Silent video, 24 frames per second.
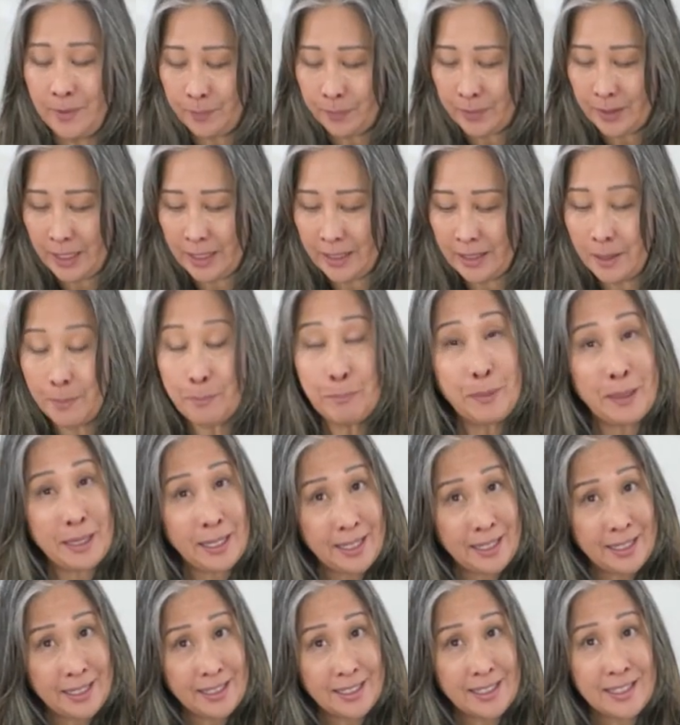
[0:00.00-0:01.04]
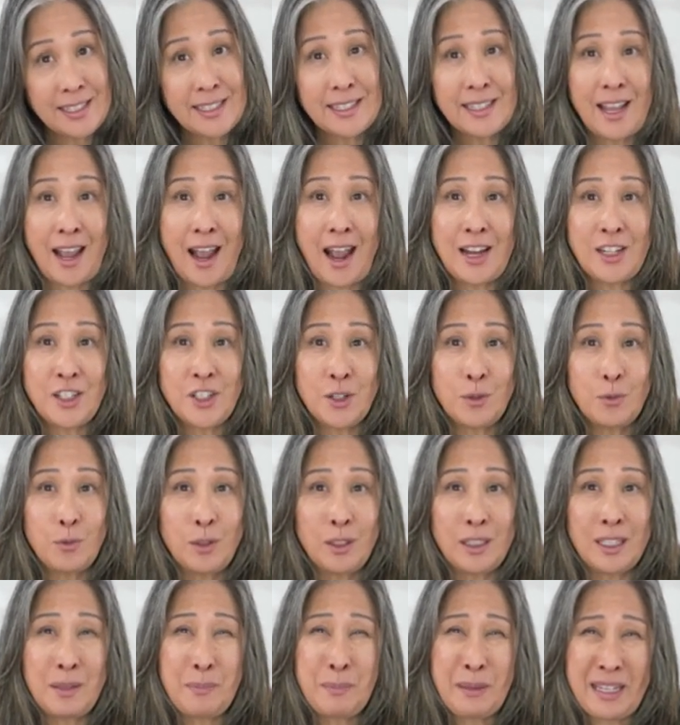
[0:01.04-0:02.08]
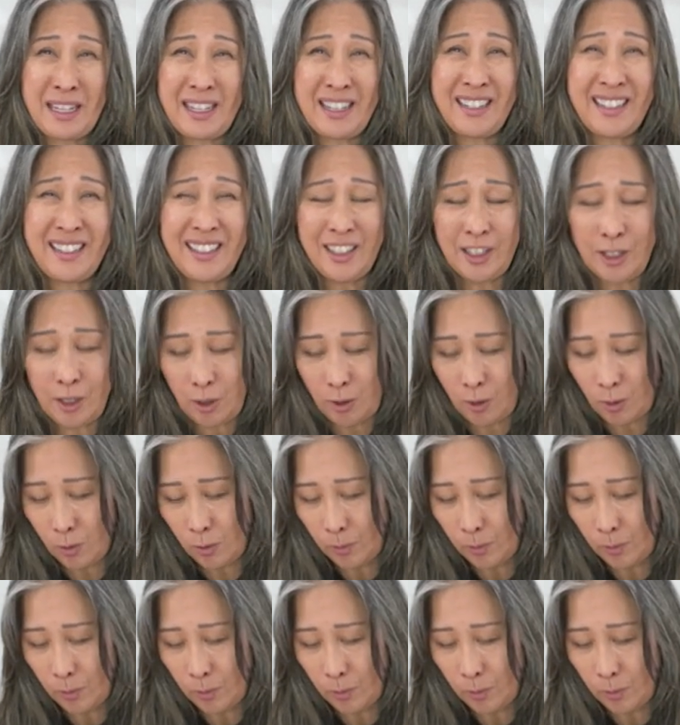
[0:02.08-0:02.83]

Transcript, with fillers: in the bins, I should really be, you know,